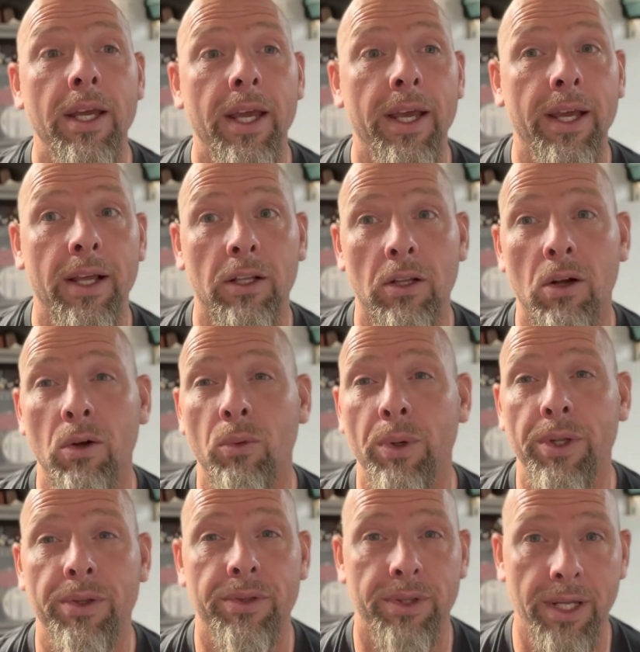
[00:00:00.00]
And along
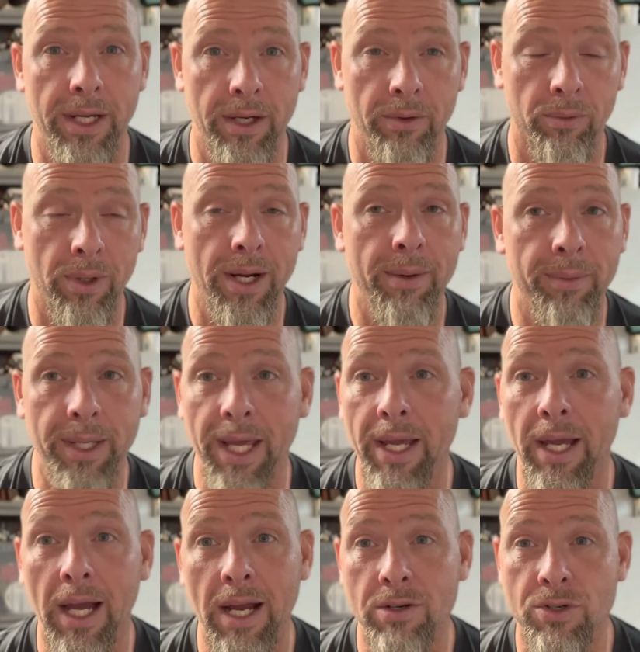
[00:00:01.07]
with the
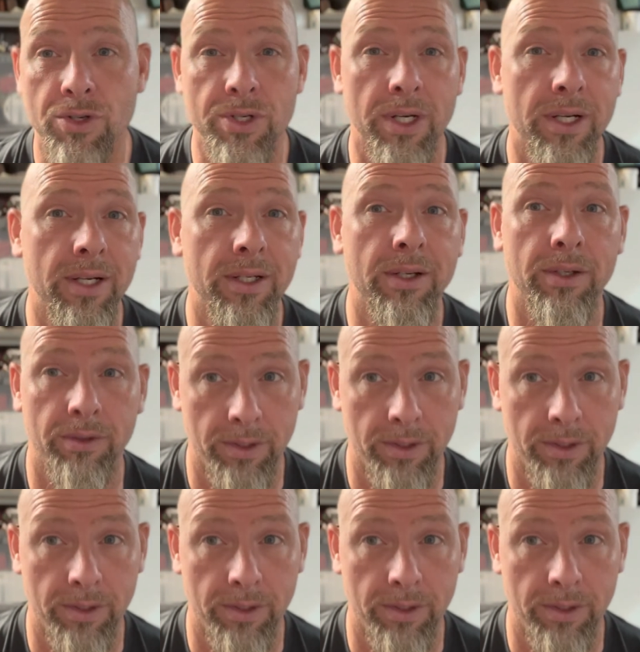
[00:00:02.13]
Ramcat Hydroshock,